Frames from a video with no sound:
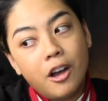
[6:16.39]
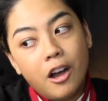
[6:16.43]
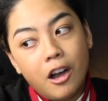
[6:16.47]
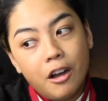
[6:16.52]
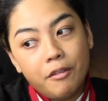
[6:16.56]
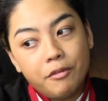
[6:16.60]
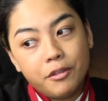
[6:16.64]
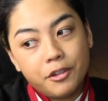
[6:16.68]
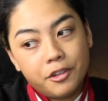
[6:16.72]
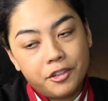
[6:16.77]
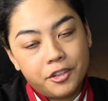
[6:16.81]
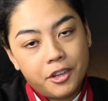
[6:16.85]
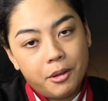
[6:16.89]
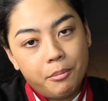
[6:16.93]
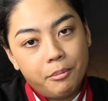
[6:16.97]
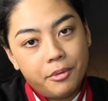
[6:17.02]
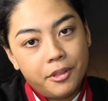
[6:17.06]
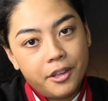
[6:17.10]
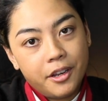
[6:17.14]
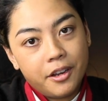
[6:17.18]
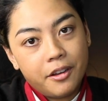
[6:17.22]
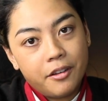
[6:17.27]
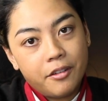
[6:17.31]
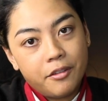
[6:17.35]
offer
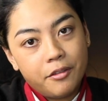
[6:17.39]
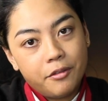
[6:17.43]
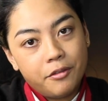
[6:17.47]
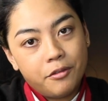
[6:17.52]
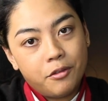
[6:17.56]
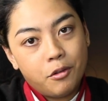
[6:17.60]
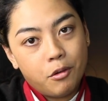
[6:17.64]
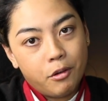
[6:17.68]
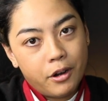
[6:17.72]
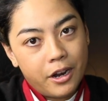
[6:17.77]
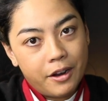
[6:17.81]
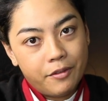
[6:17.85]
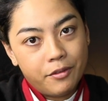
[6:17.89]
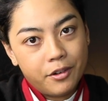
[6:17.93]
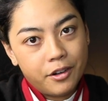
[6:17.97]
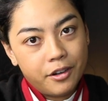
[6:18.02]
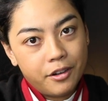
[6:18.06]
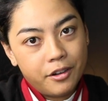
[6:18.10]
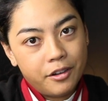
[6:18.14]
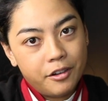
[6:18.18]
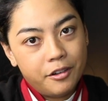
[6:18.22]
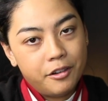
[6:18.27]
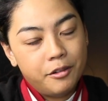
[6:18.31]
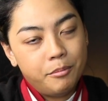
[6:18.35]
something
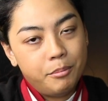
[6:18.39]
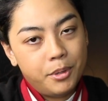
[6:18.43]
forever,